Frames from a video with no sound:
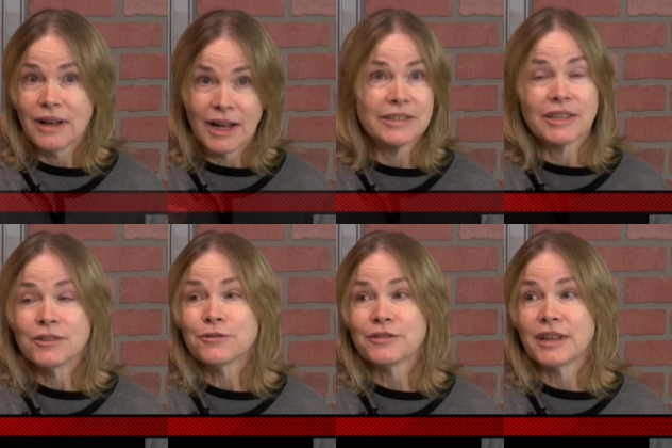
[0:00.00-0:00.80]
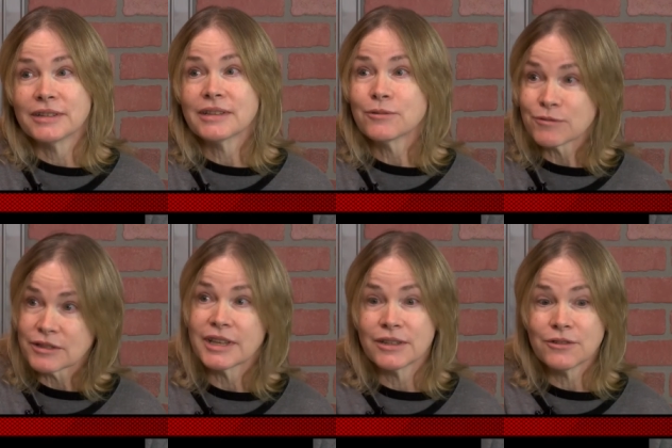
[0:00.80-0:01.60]
on the internet can
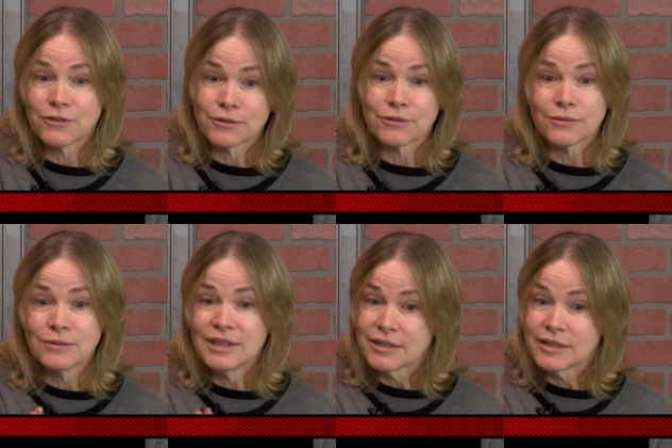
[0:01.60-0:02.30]
relate to